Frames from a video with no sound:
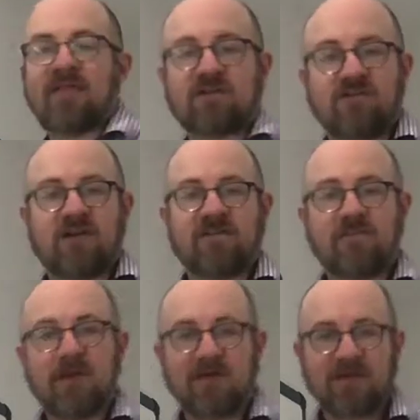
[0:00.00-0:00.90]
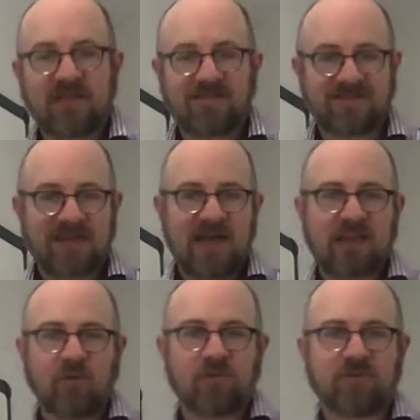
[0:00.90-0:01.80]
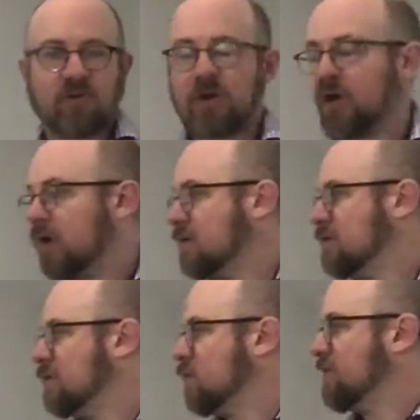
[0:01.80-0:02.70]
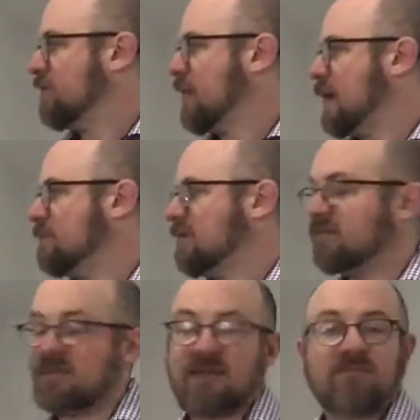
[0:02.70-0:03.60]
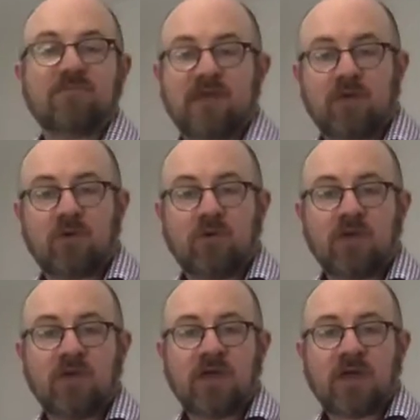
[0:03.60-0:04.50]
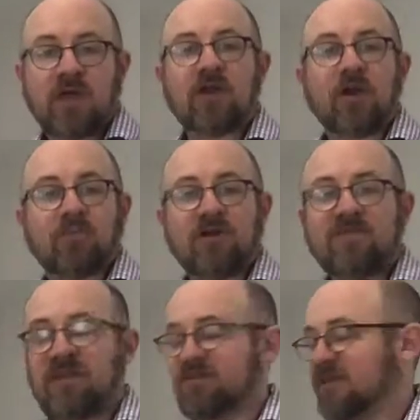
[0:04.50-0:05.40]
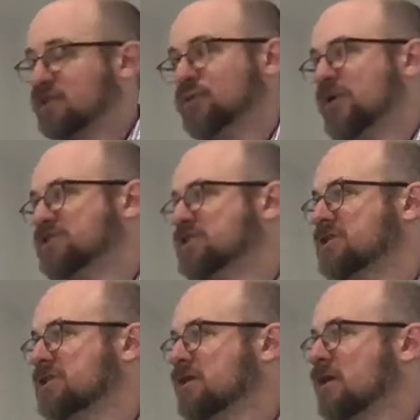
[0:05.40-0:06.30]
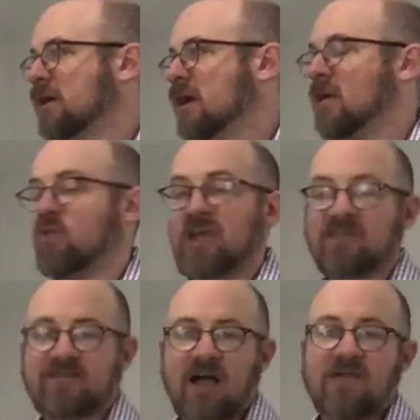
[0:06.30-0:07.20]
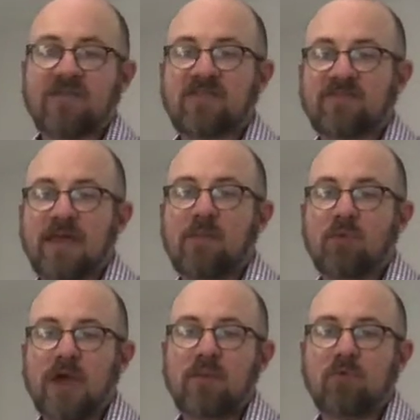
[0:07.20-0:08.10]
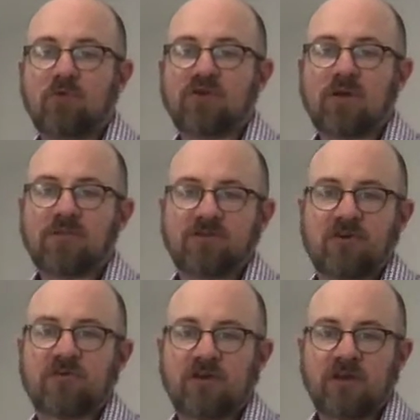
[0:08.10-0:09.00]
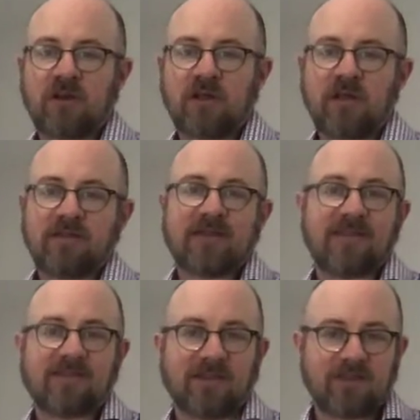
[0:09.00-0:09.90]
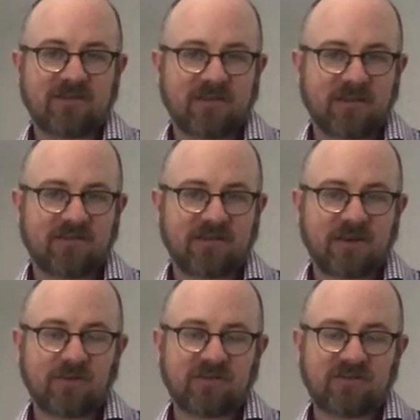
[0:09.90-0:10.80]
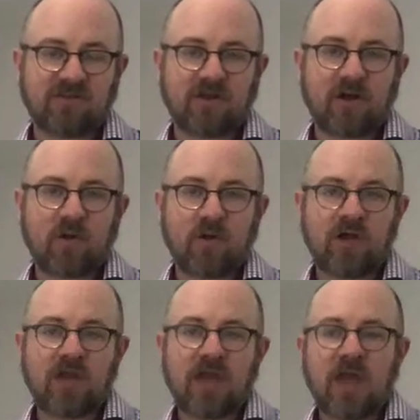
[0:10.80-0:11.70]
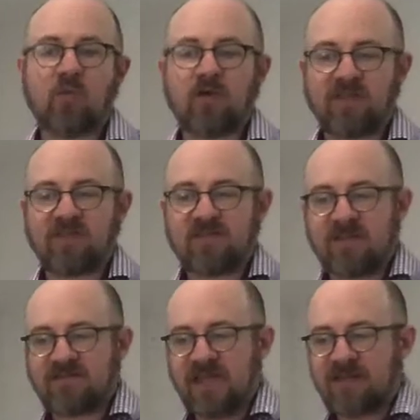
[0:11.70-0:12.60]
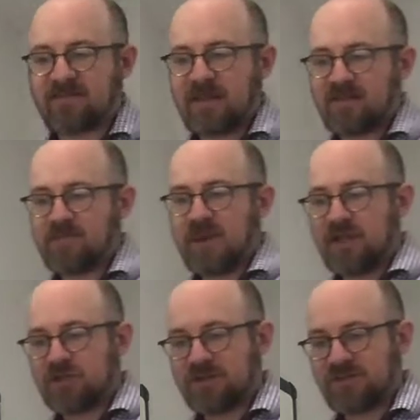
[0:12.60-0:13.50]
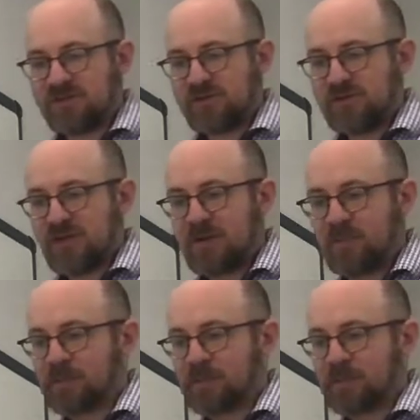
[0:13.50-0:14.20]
looks very familiar. That's exactly what was going on with a lambda instead of a mu in our previous situation. We can solve it the same way, move terms over, take the limit as delta t goes to 0, and we'll get that this has an exponential solution.